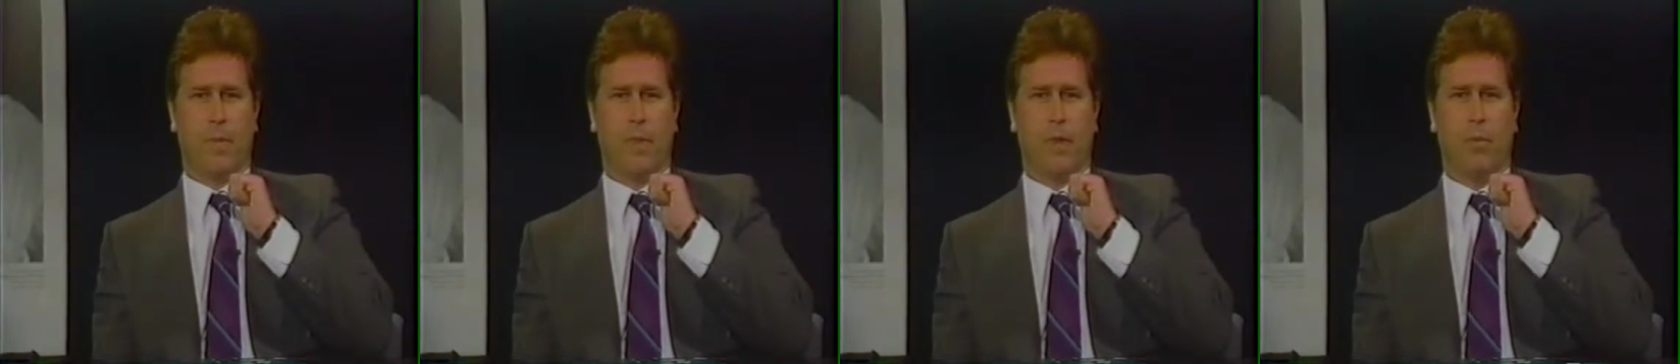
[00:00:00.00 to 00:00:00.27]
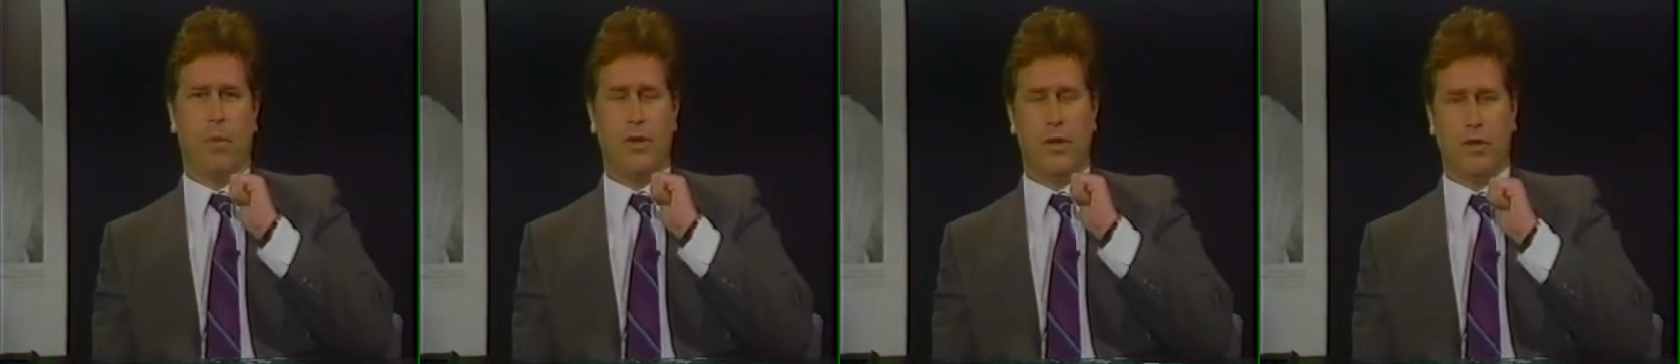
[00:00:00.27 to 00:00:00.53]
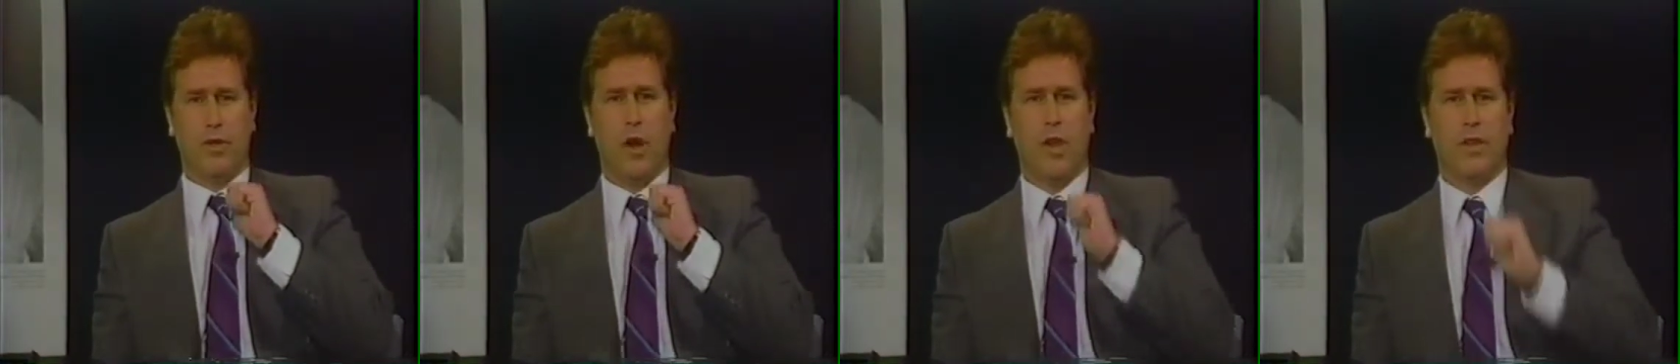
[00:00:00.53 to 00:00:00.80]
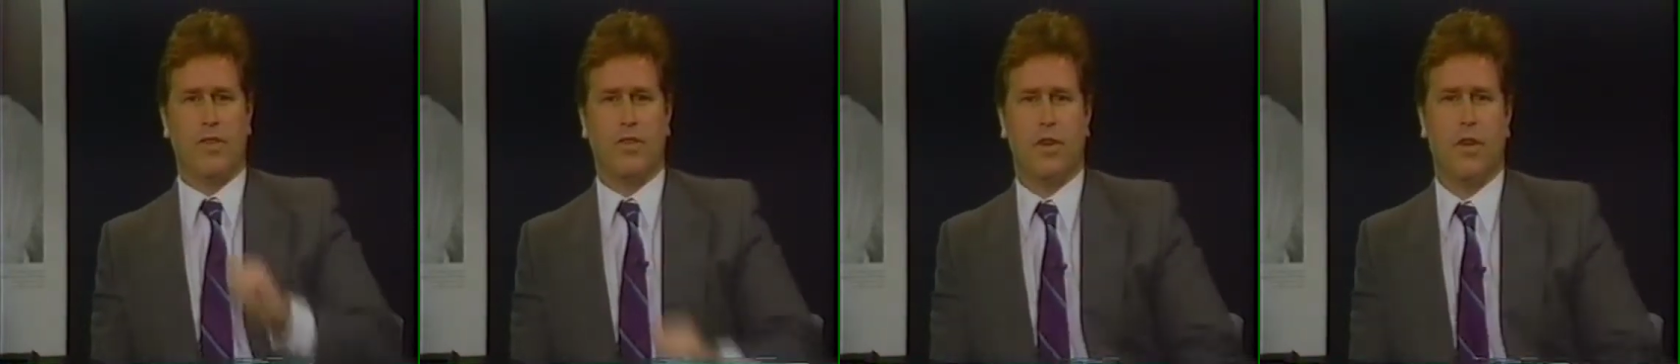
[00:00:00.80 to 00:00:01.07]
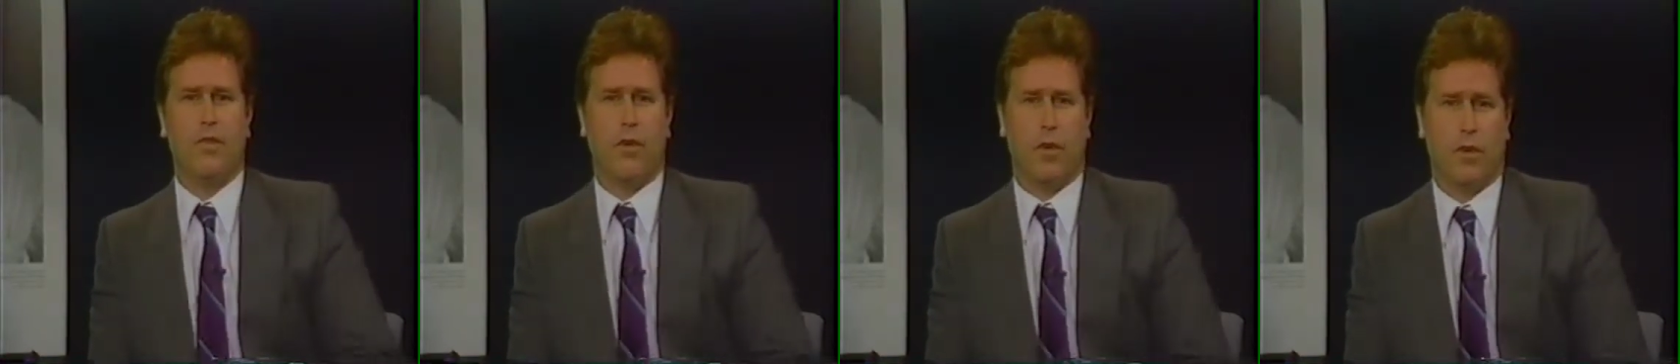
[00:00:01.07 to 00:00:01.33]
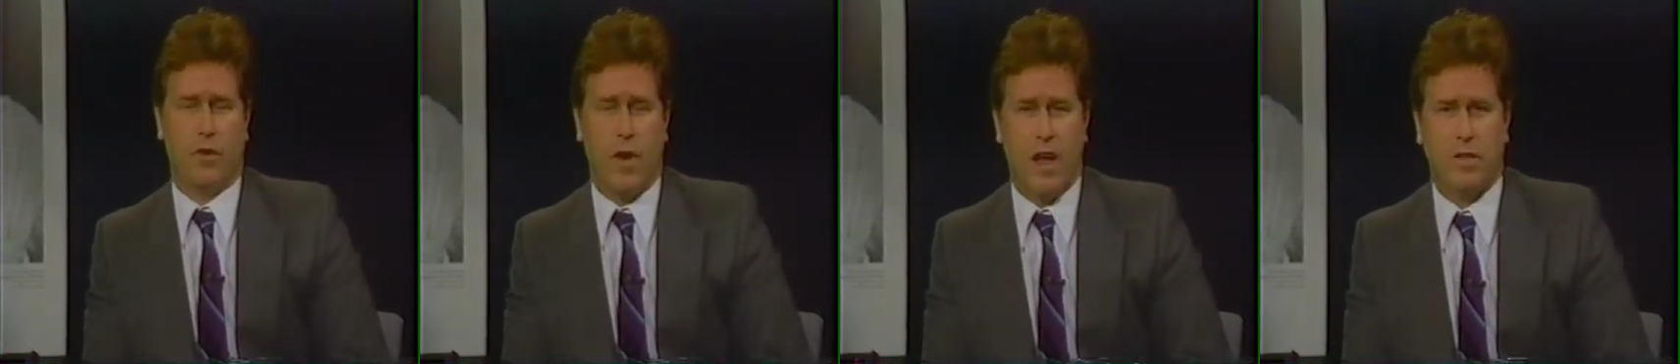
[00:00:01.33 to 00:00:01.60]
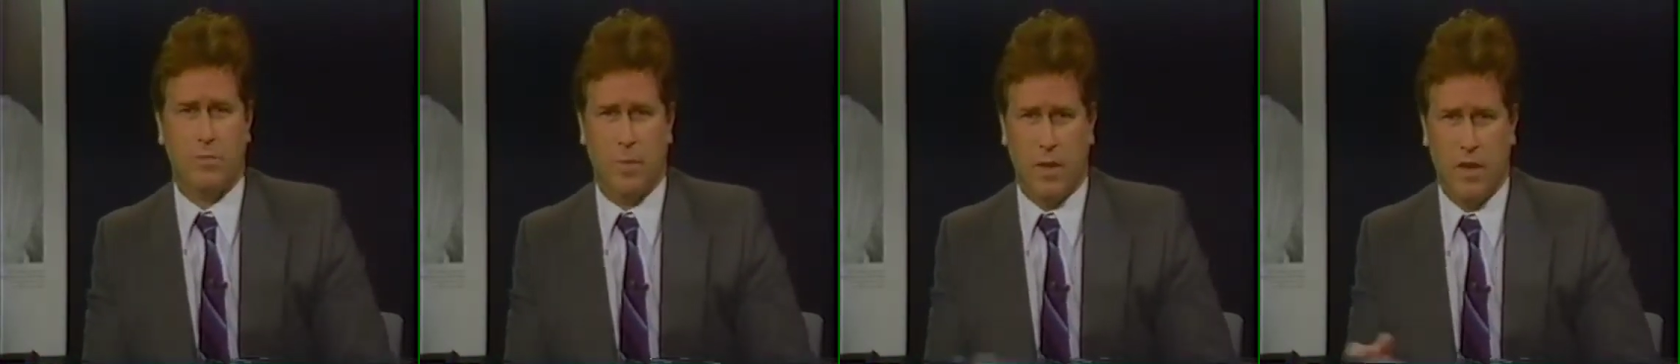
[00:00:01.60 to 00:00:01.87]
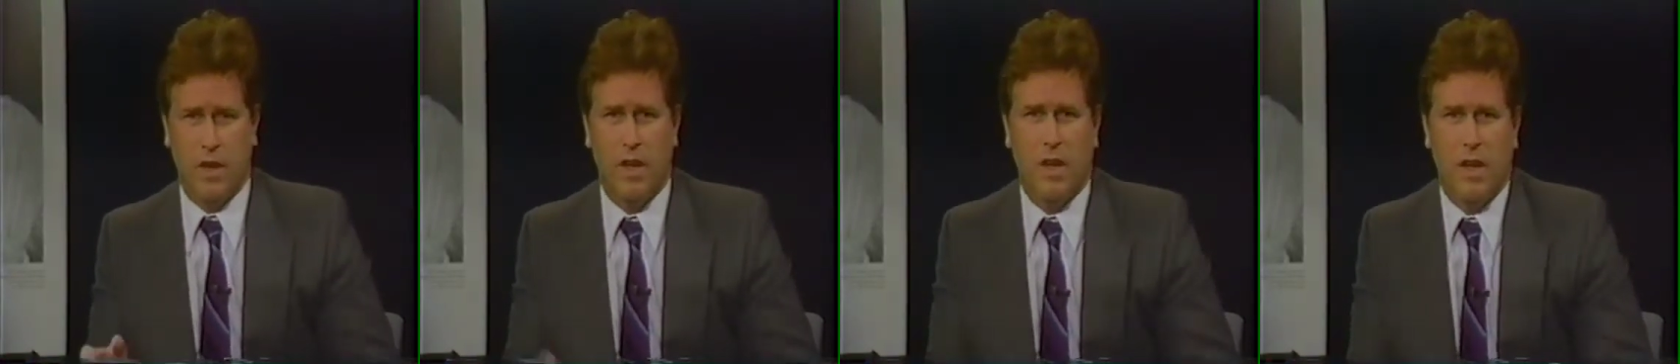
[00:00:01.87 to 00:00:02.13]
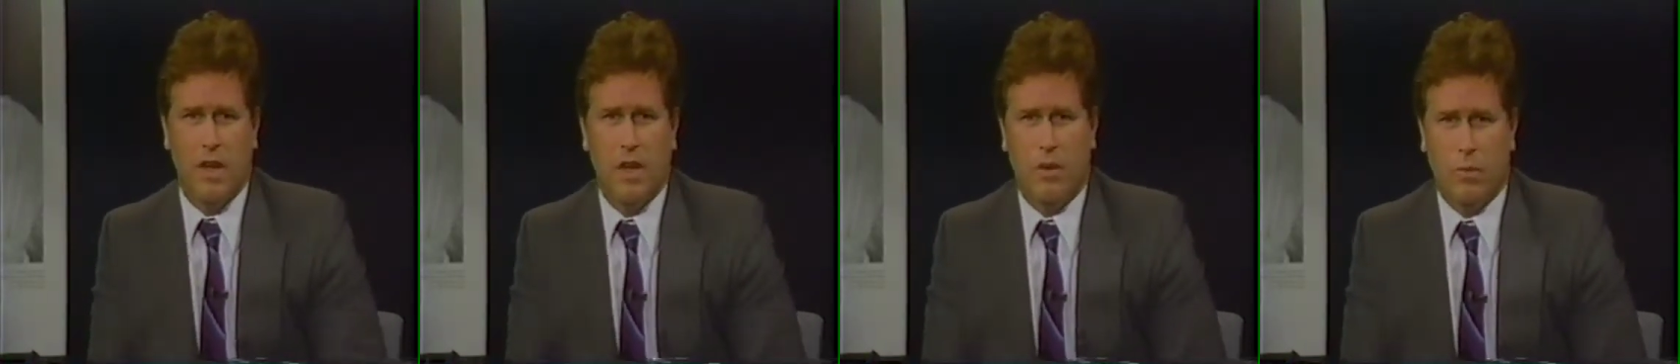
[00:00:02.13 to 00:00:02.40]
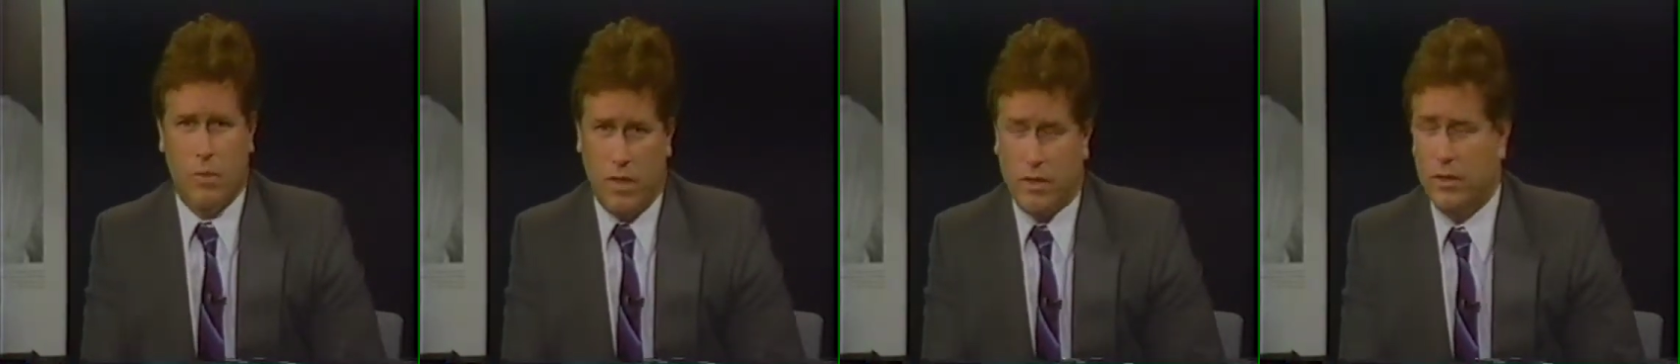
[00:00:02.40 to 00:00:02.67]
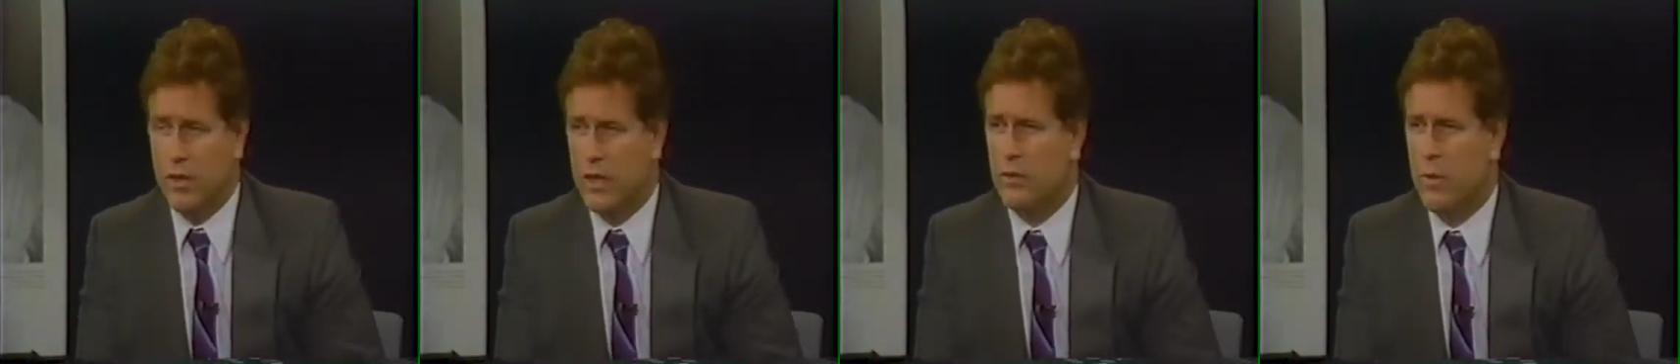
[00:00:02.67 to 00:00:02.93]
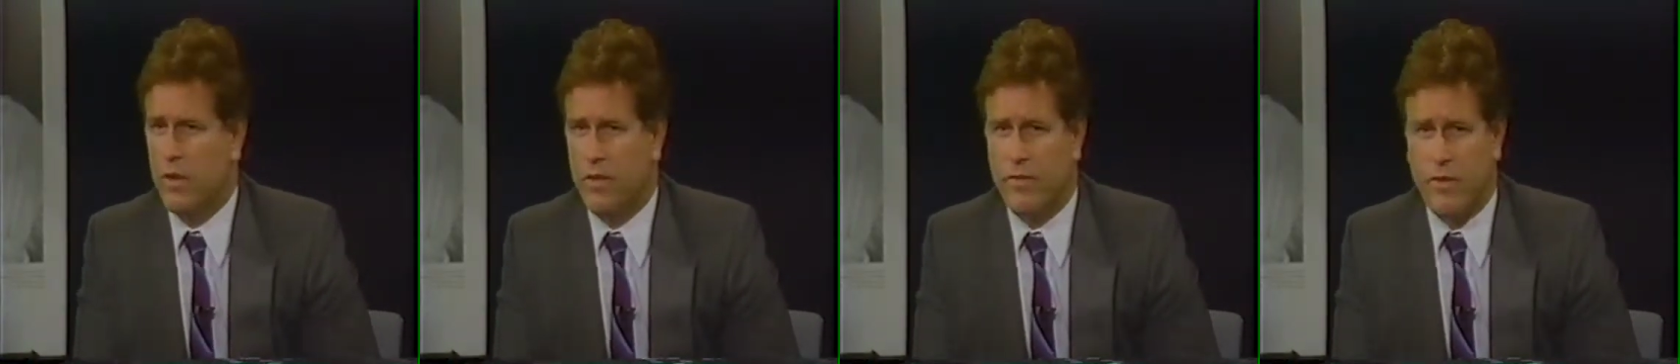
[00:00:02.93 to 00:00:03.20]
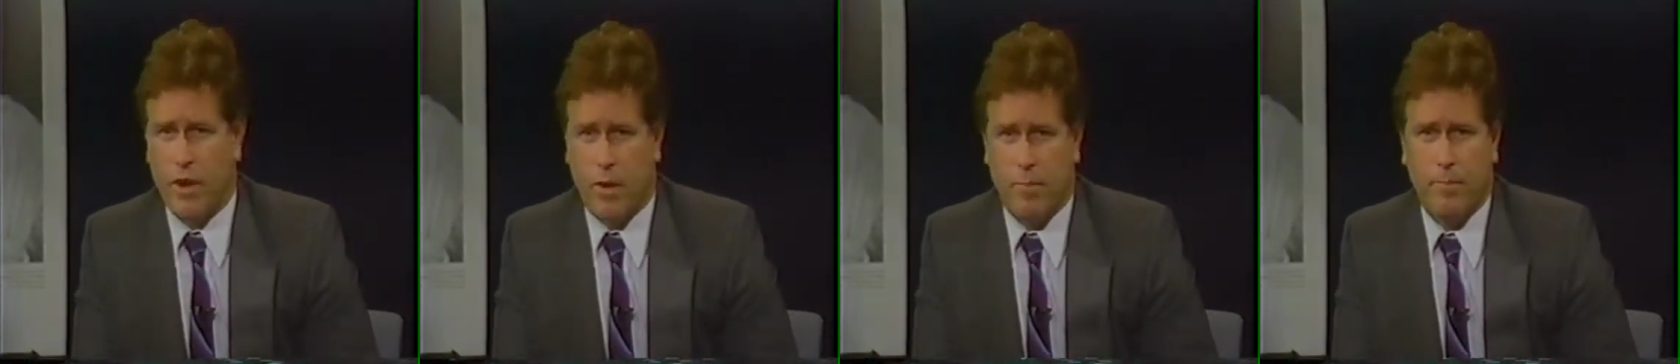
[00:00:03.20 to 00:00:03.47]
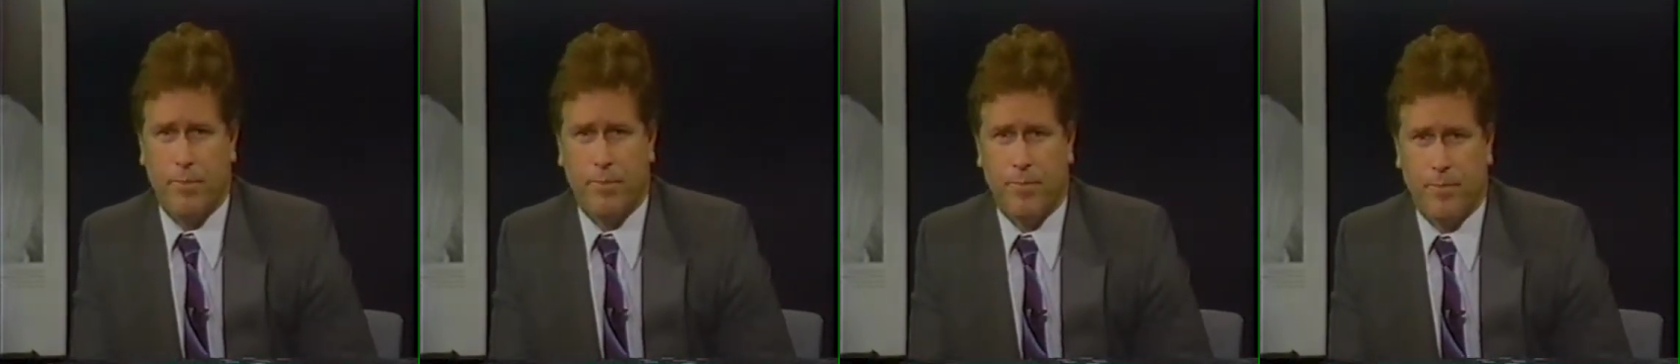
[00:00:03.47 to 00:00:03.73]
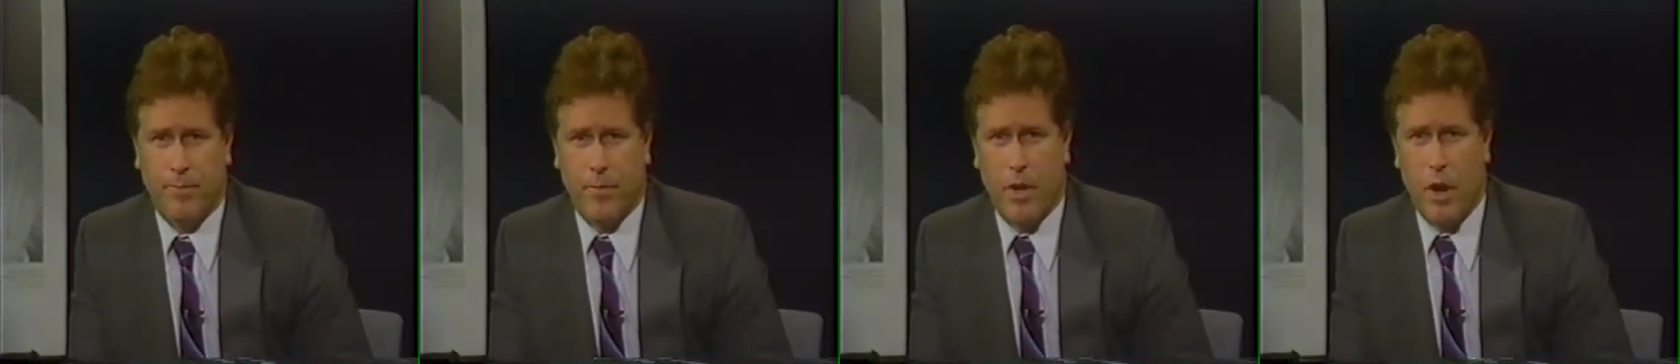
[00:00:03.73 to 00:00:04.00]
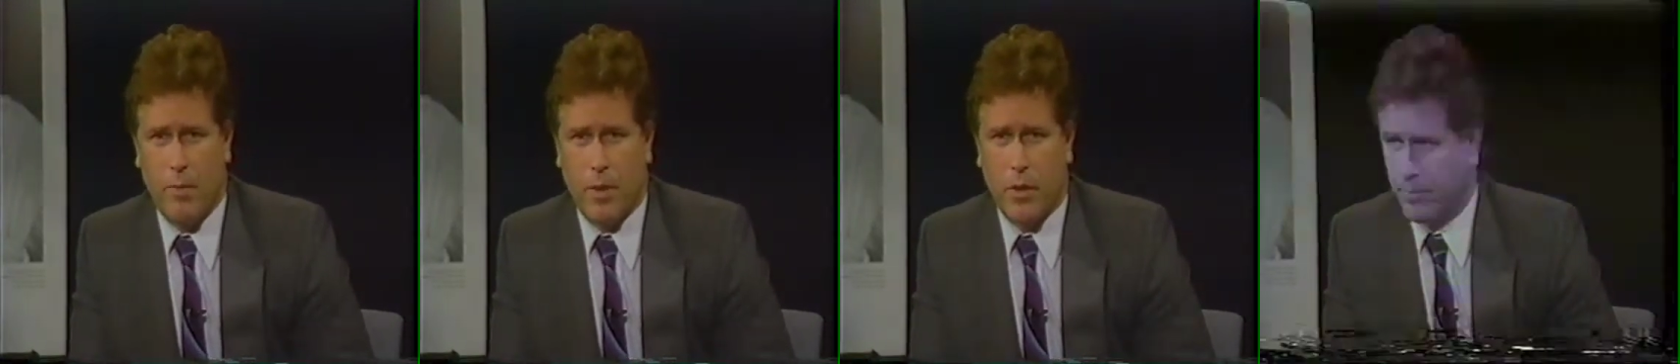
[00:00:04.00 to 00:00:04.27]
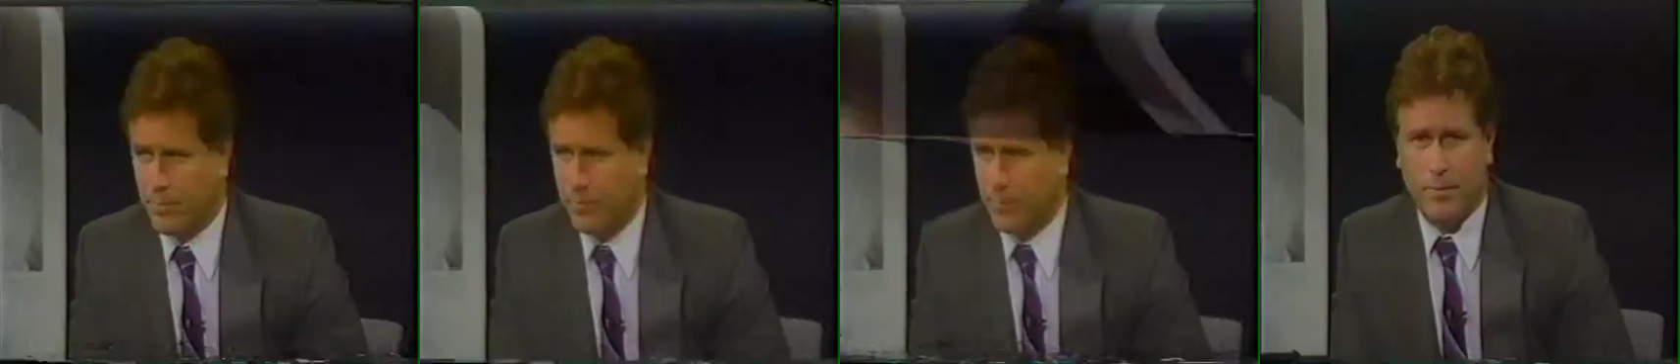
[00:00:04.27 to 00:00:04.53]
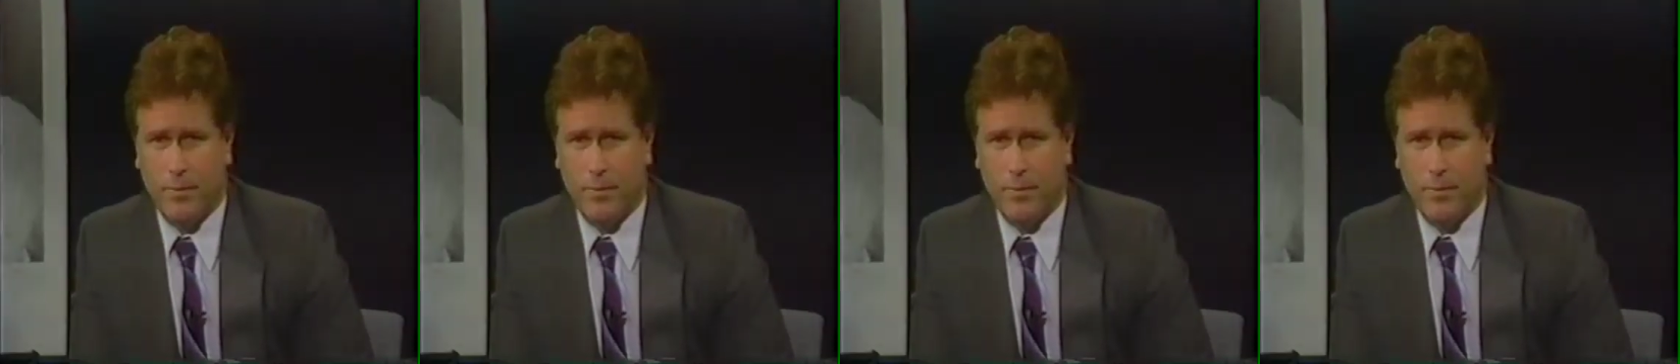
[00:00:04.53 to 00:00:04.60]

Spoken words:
which you saw in the still photographs. But, well, let's run the film, and I'll be quiet.